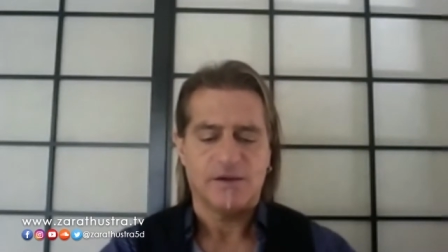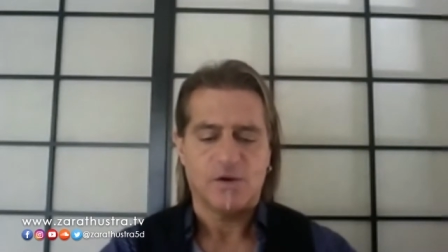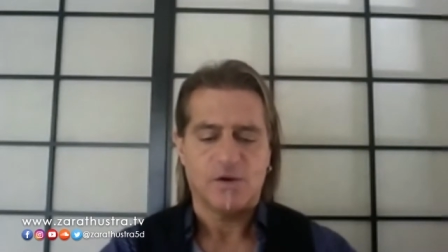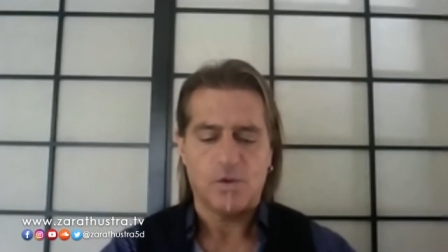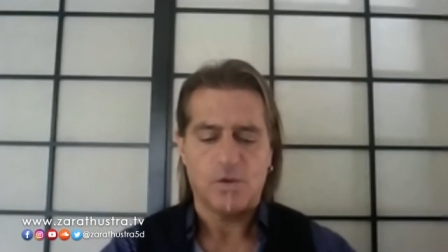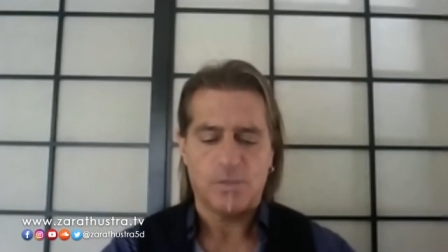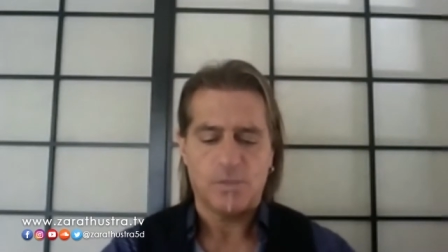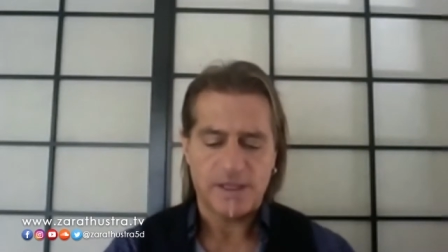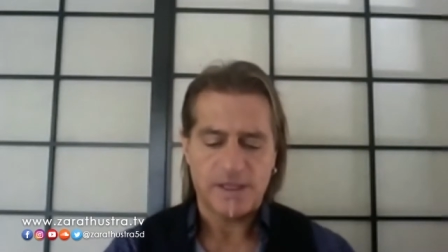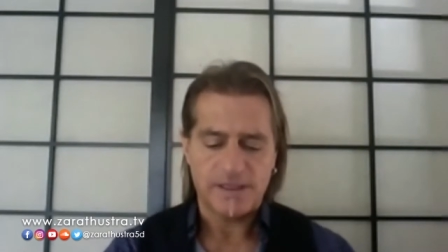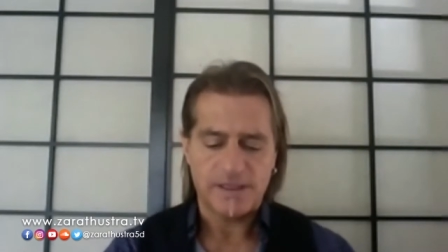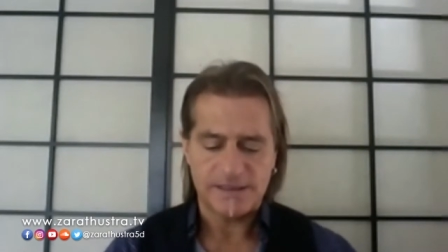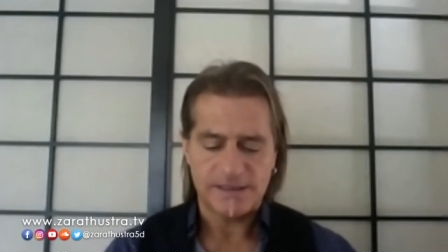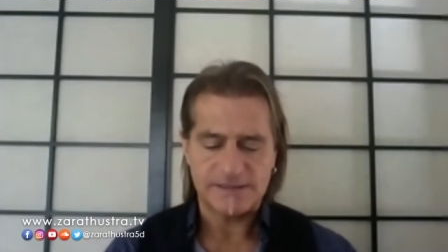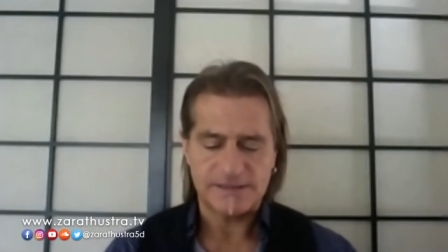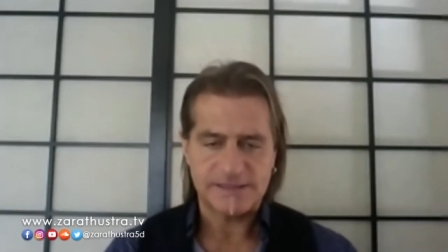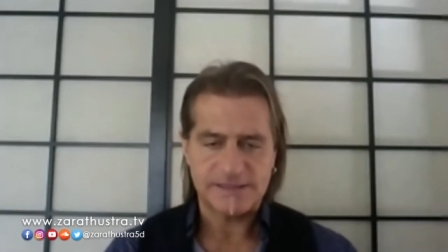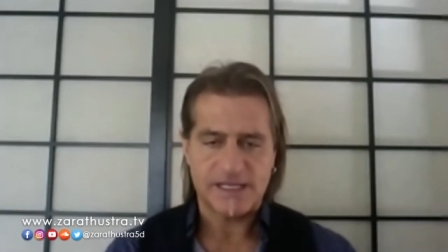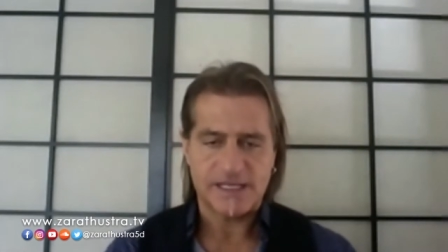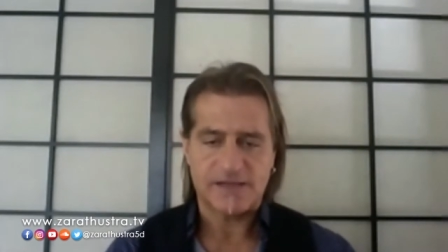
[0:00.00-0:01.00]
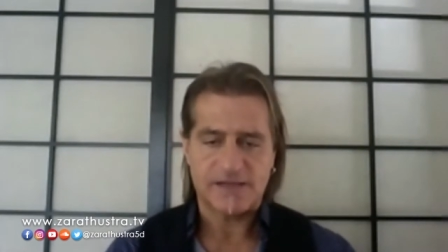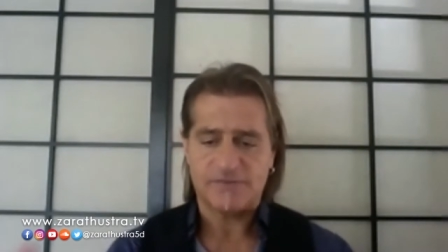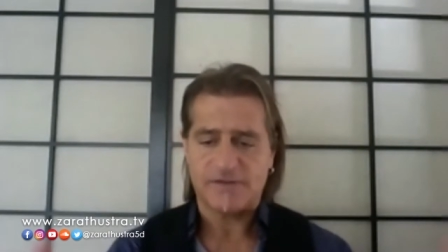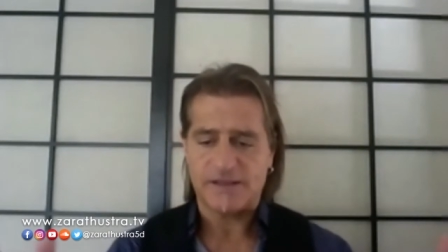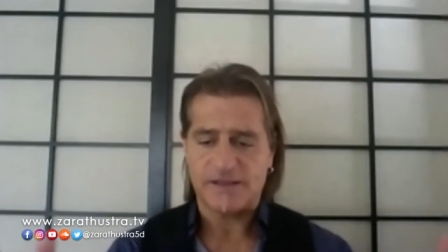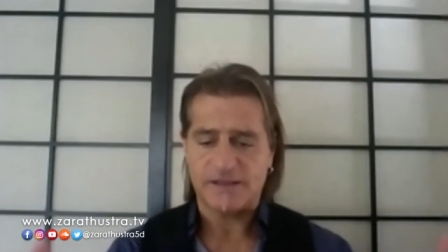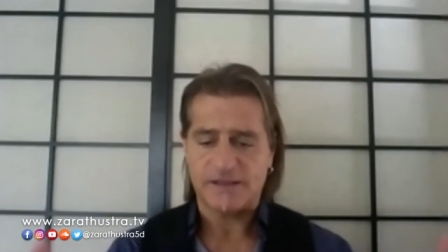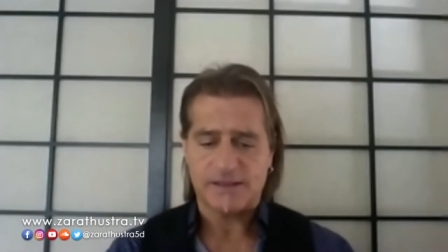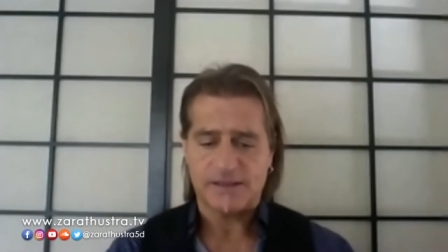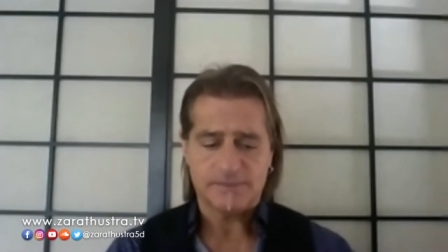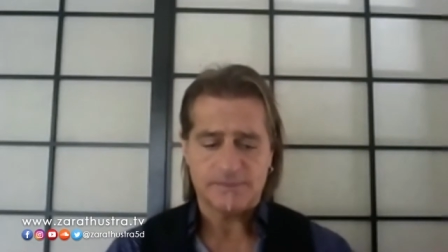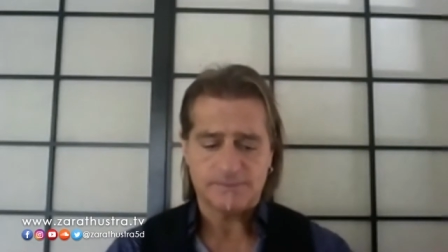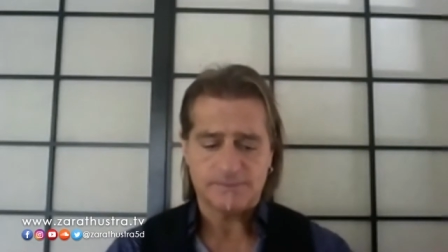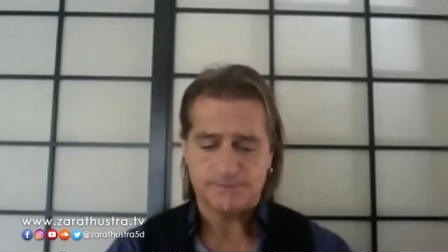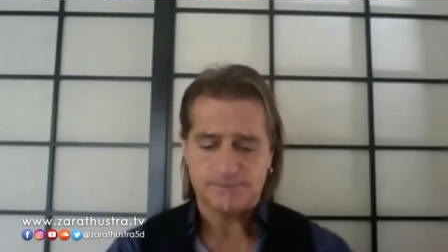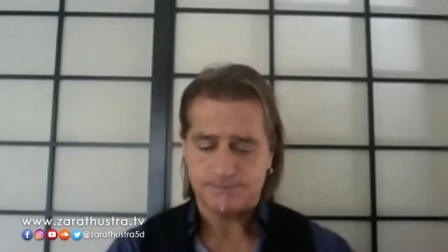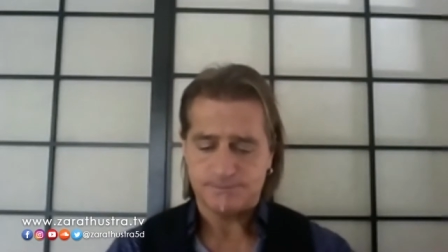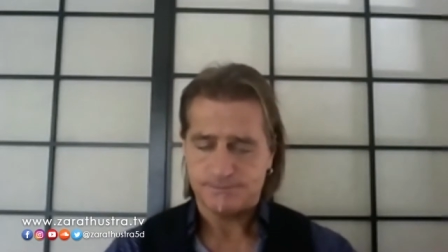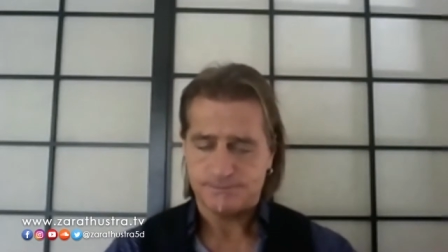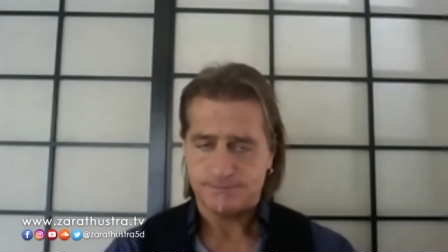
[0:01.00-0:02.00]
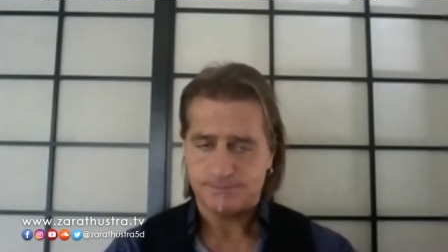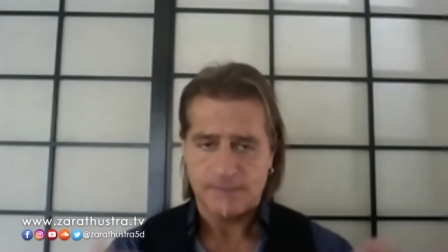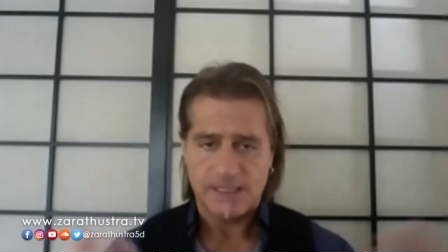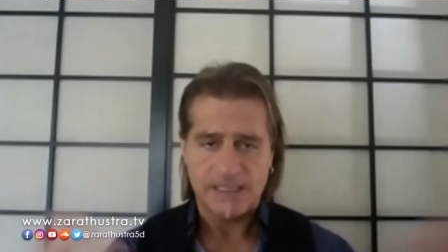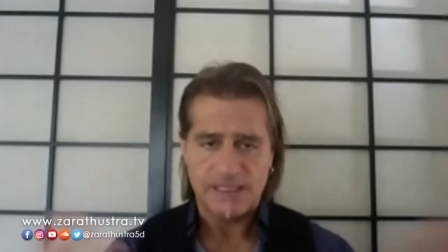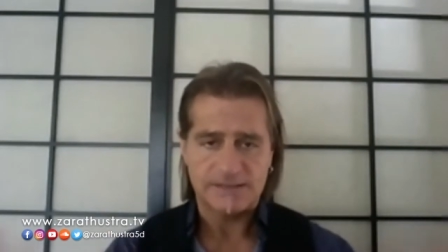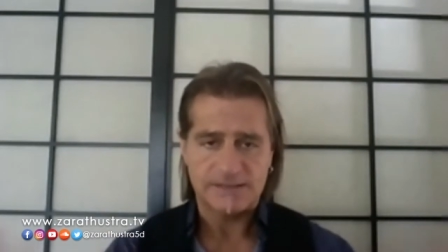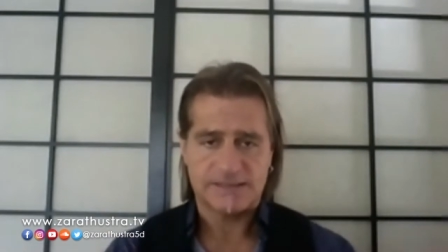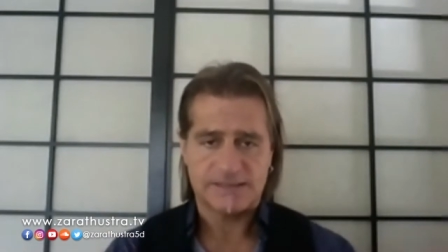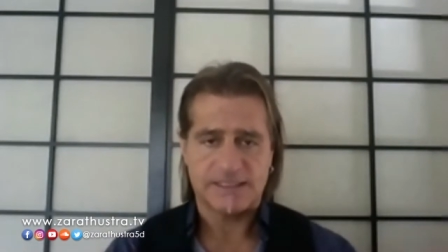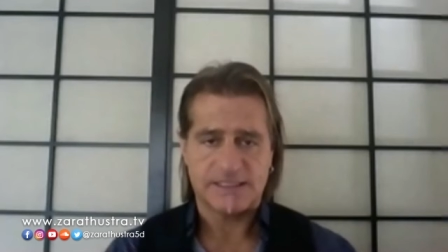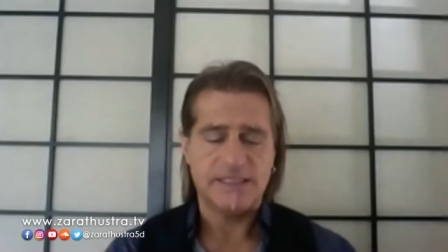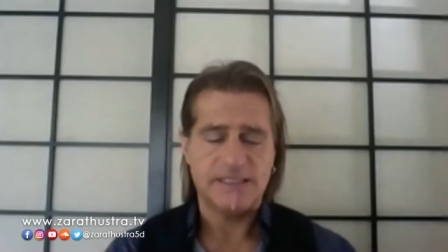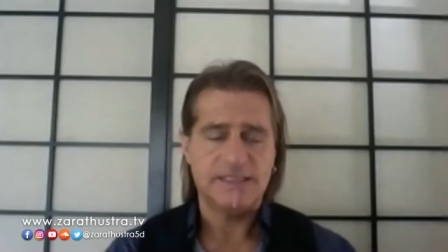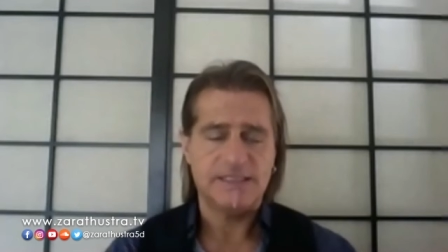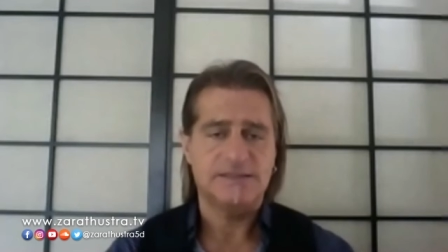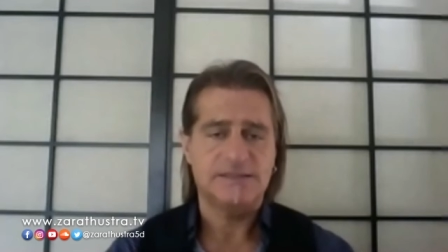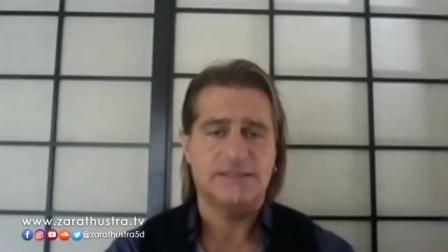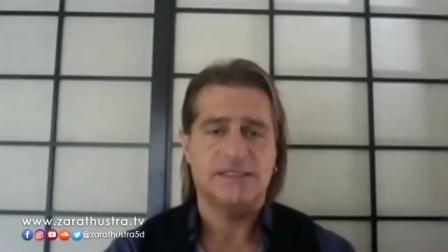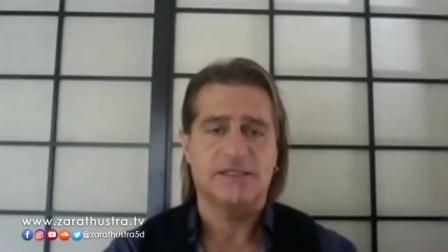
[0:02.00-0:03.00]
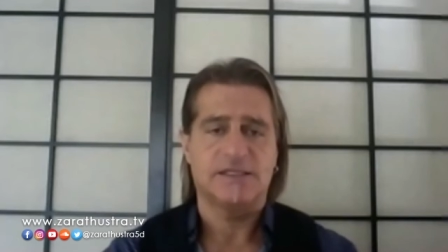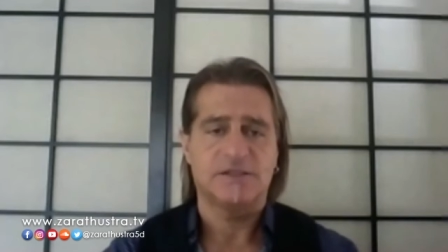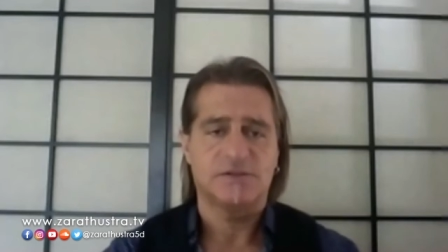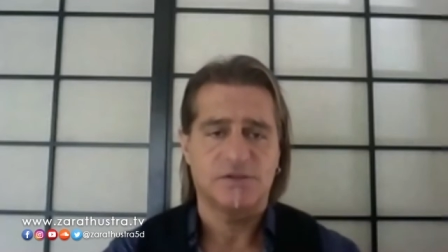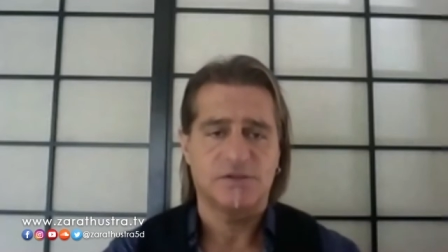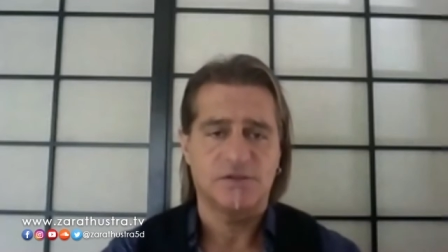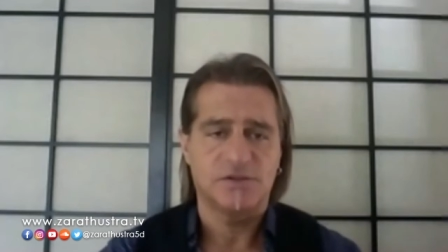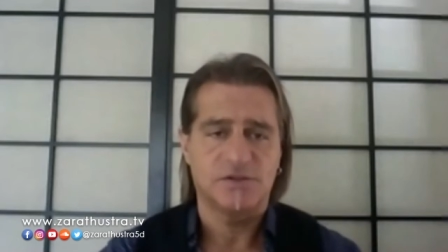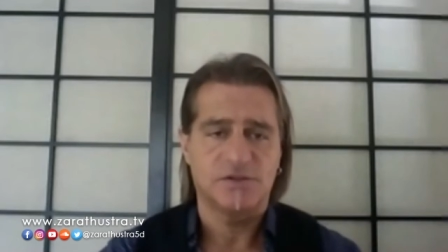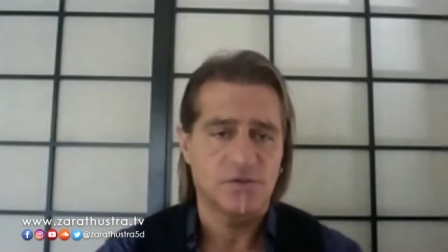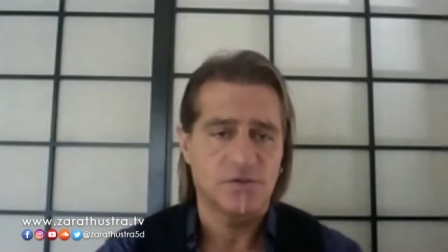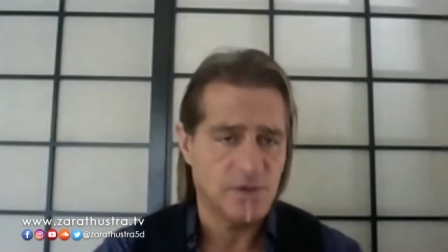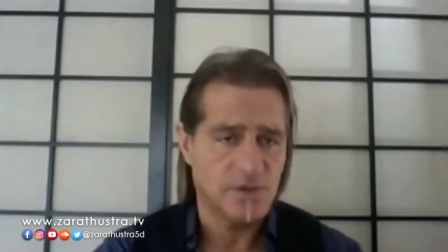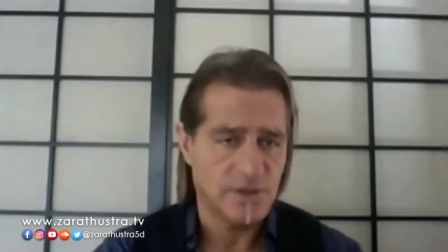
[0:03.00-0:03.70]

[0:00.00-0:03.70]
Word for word: opened itself and it's easier to do,